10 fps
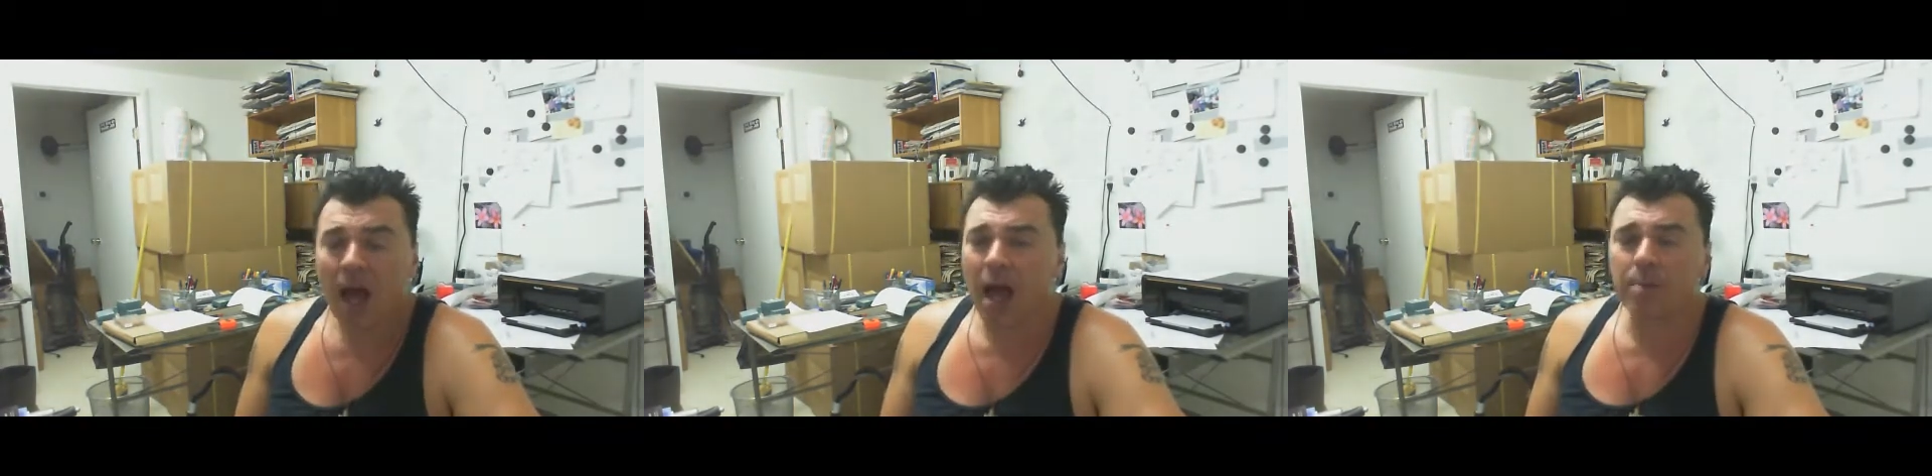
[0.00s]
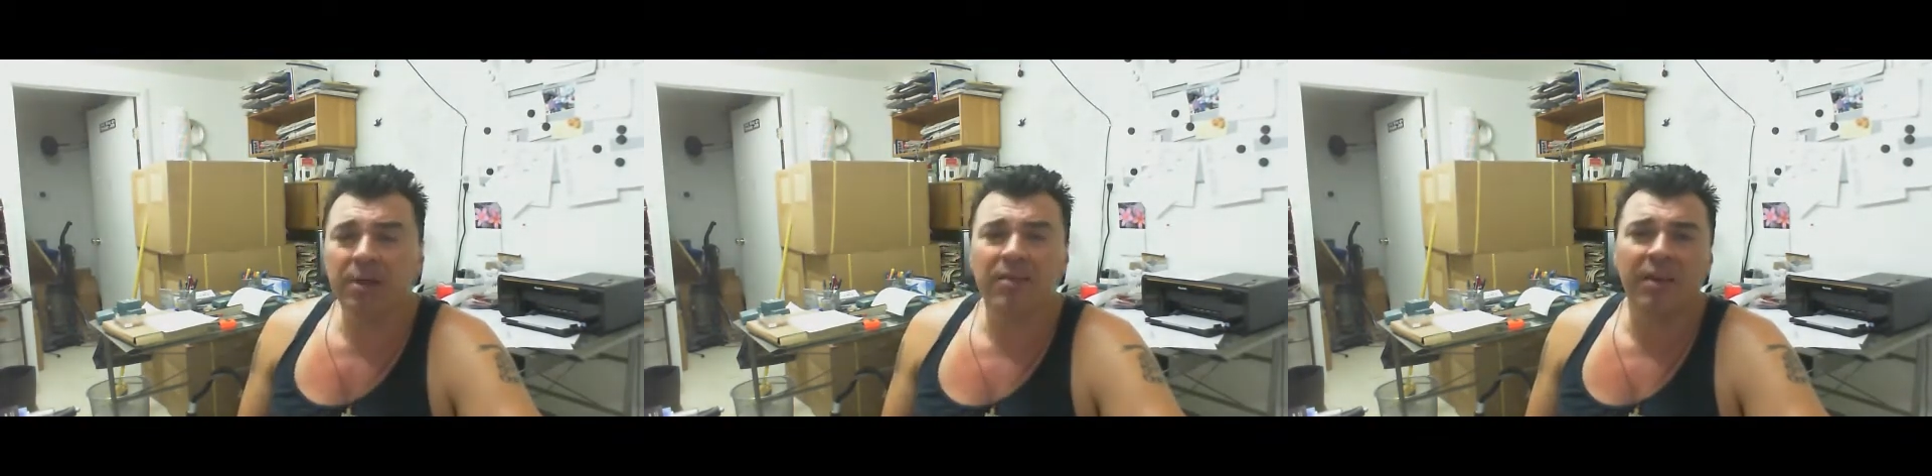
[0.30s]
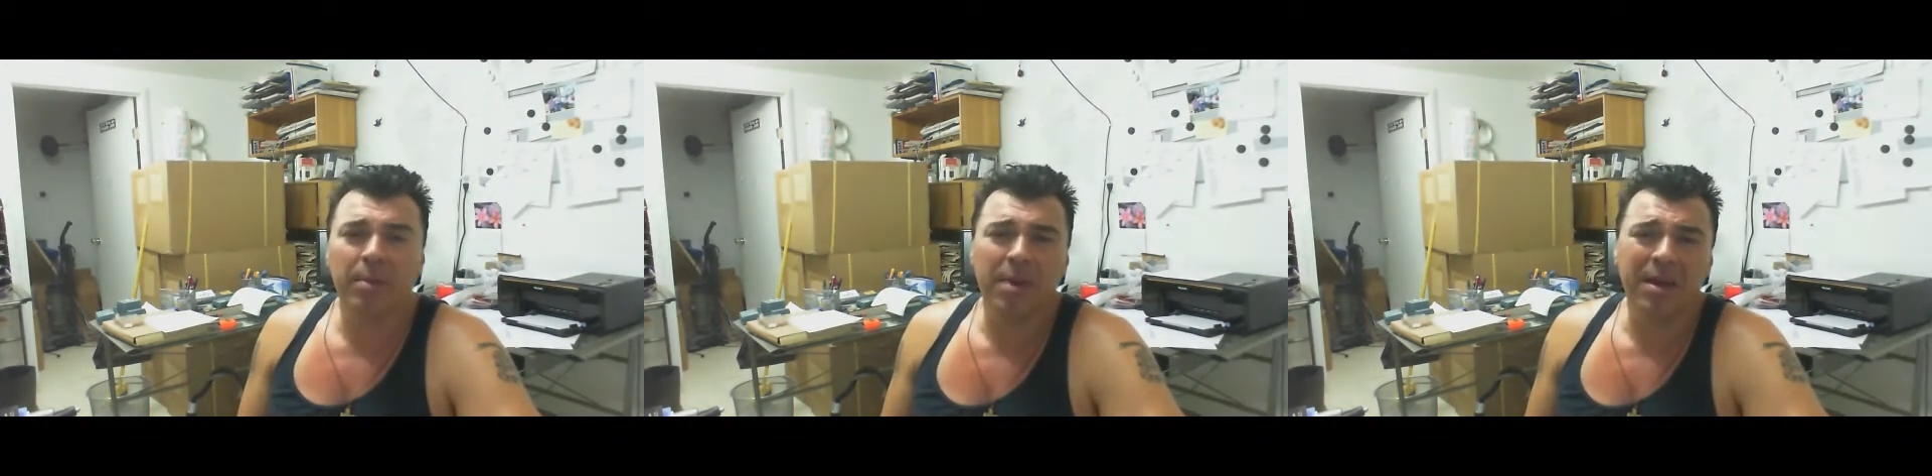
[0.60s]
I believe
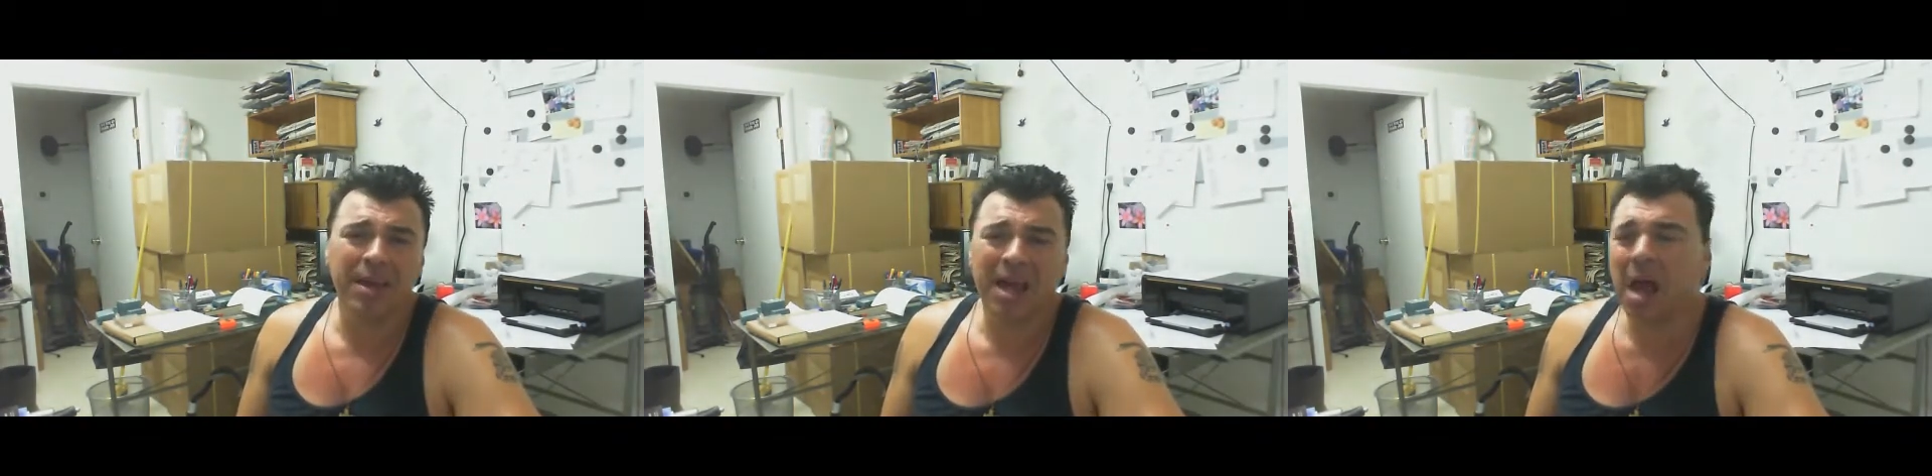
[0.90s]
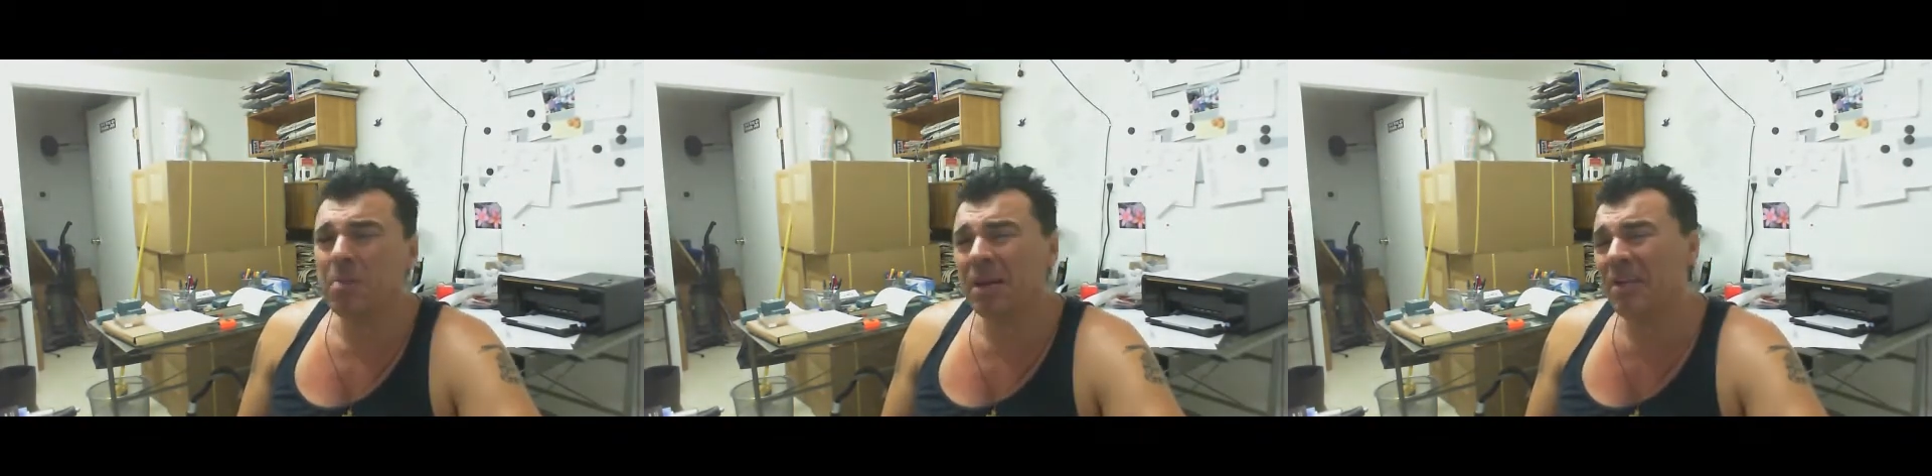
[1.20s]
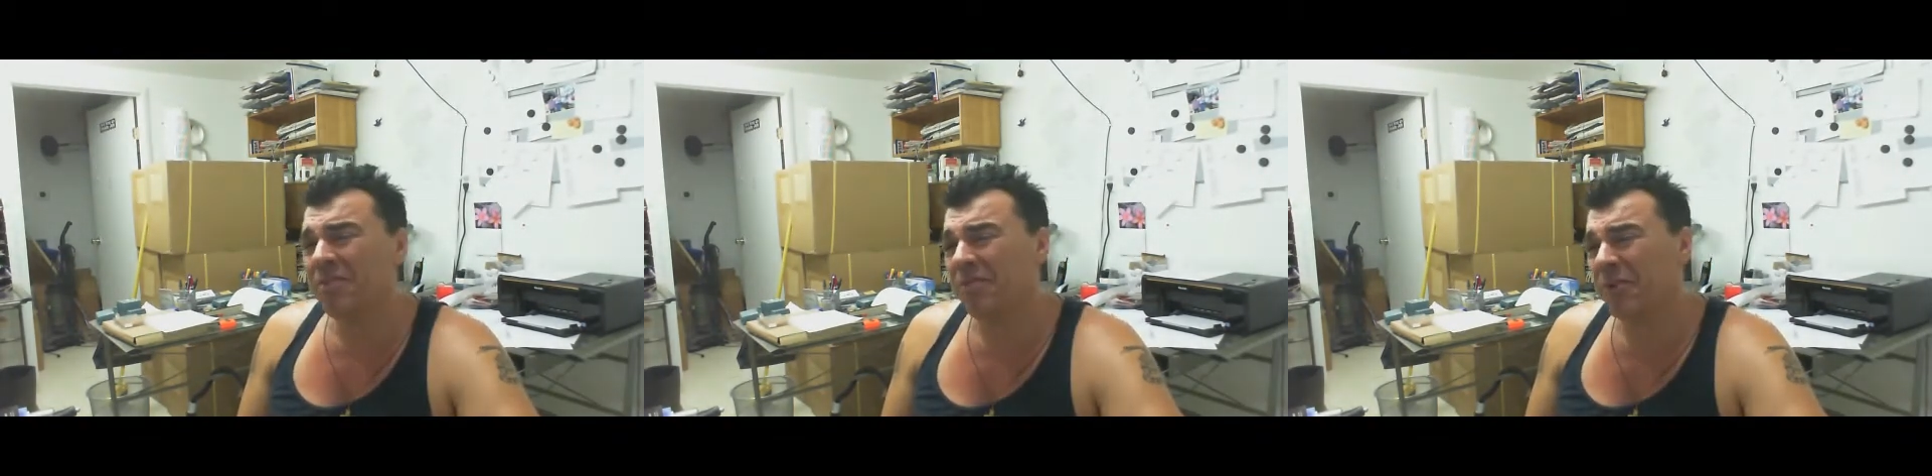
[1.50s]
in America. I
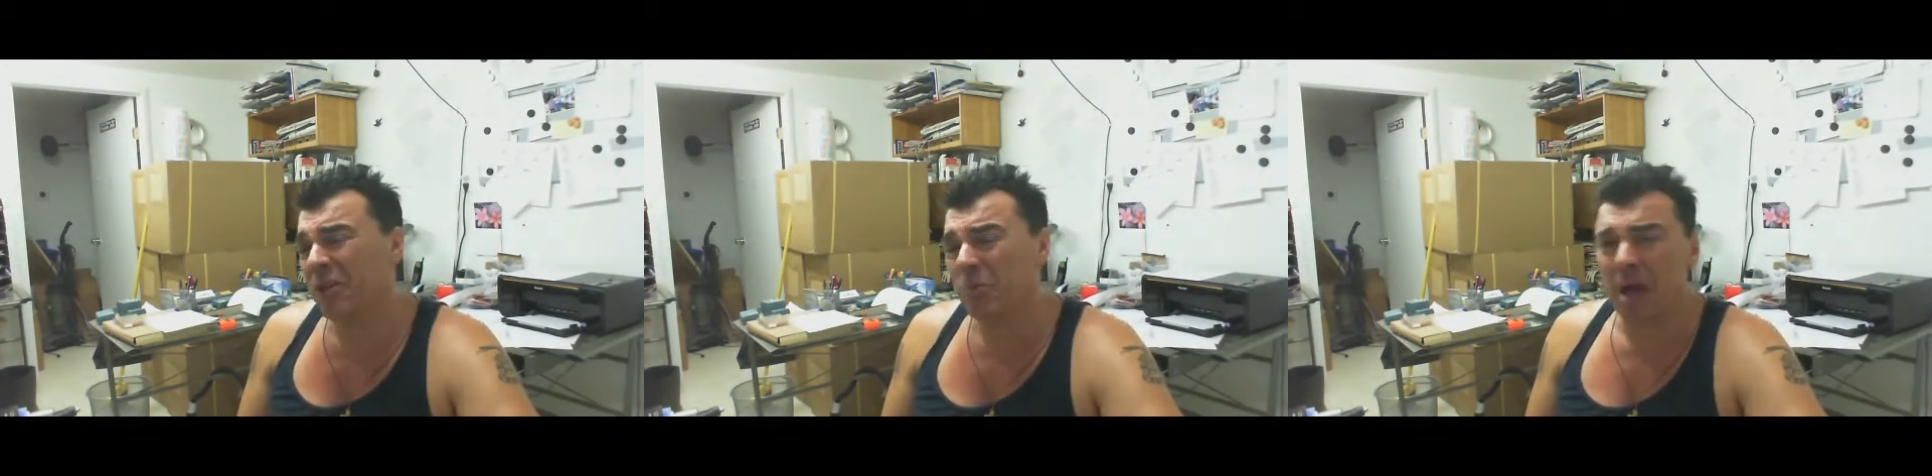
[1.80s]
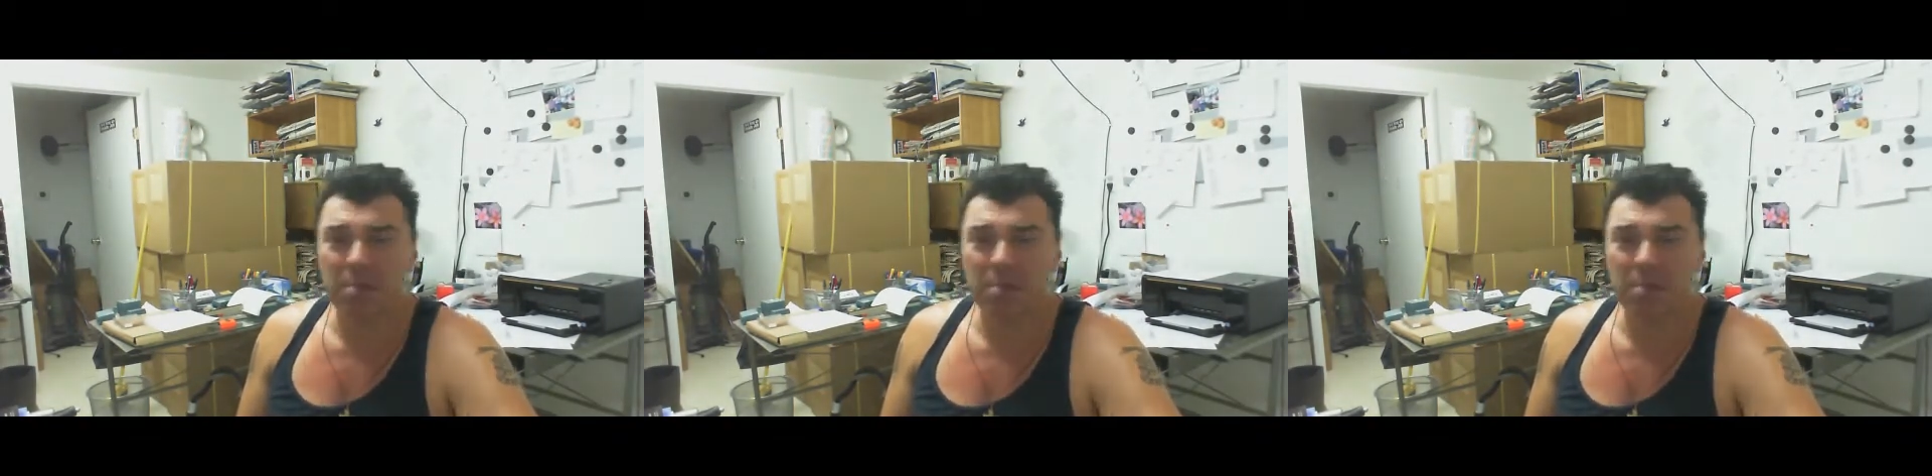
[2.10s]
believe in freedom.